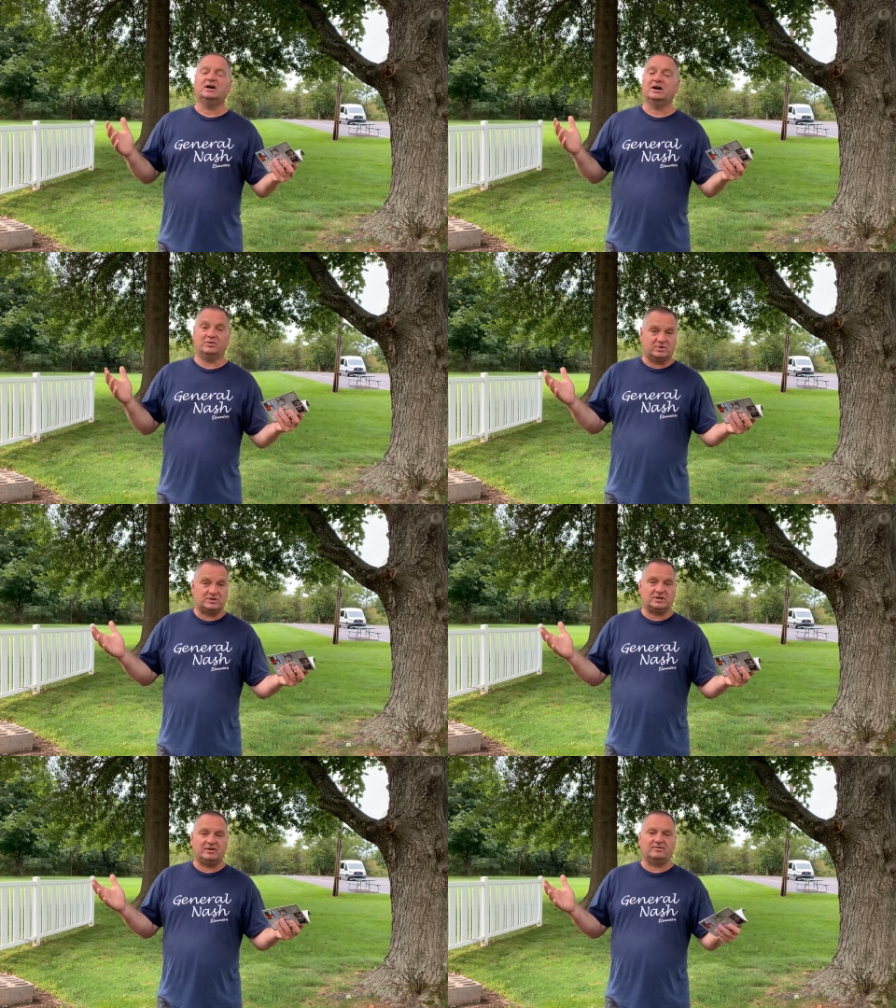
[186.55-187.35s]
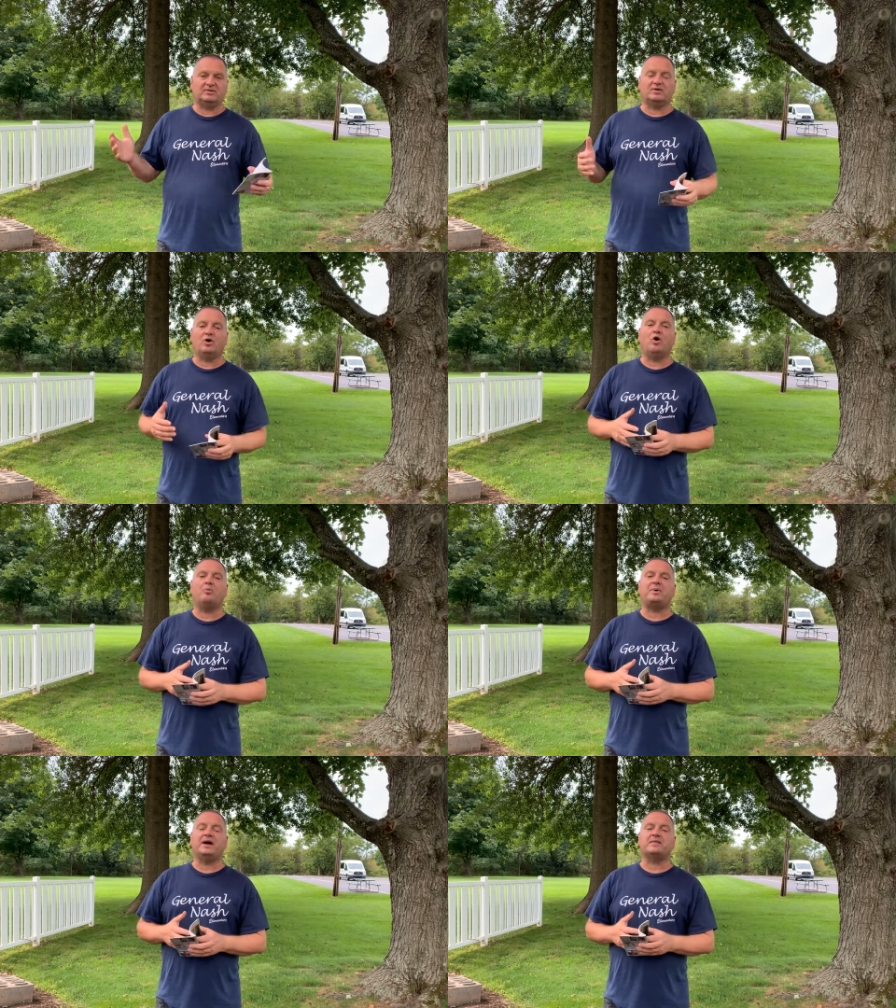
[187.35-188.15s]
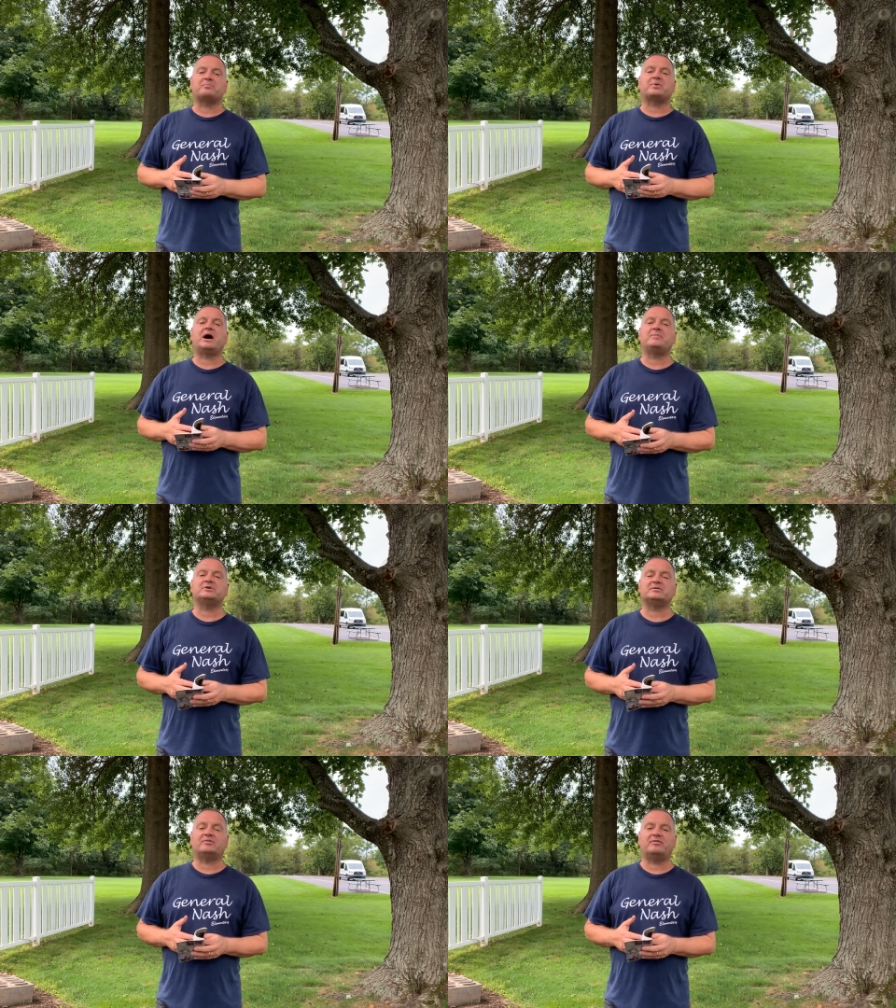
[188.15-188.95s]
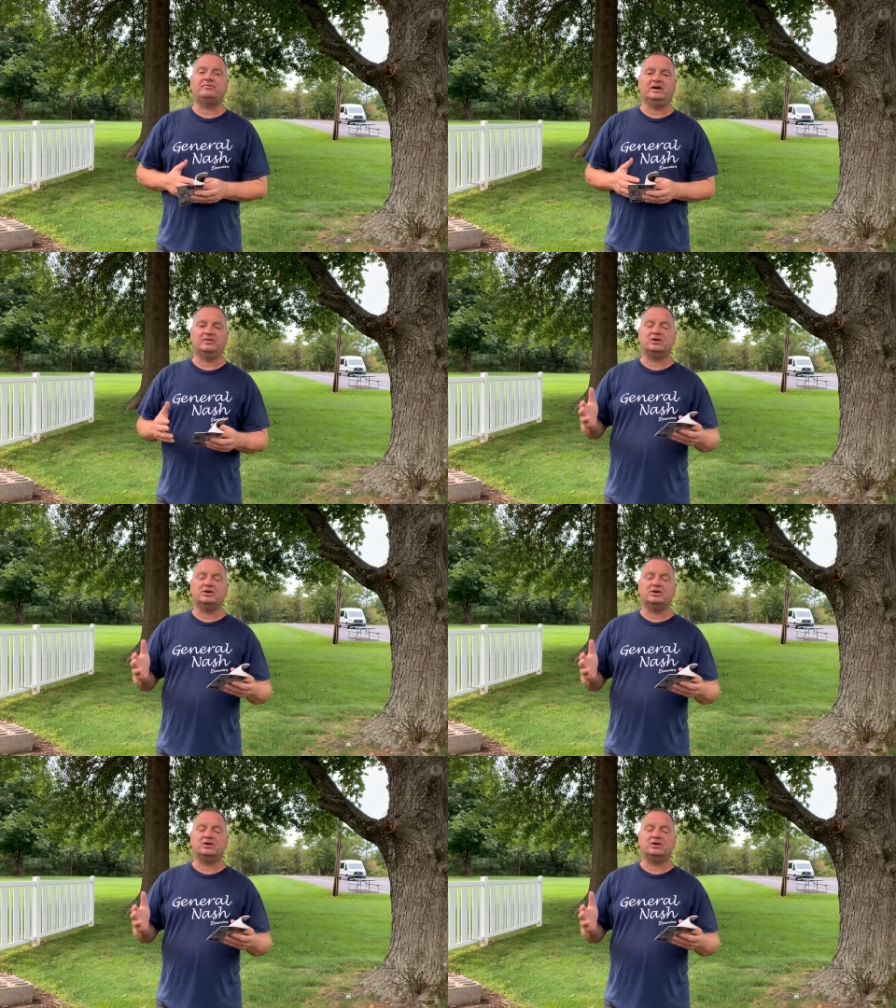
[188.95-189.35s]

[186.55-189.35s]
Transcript: uh, received the hope and the promise of our faith,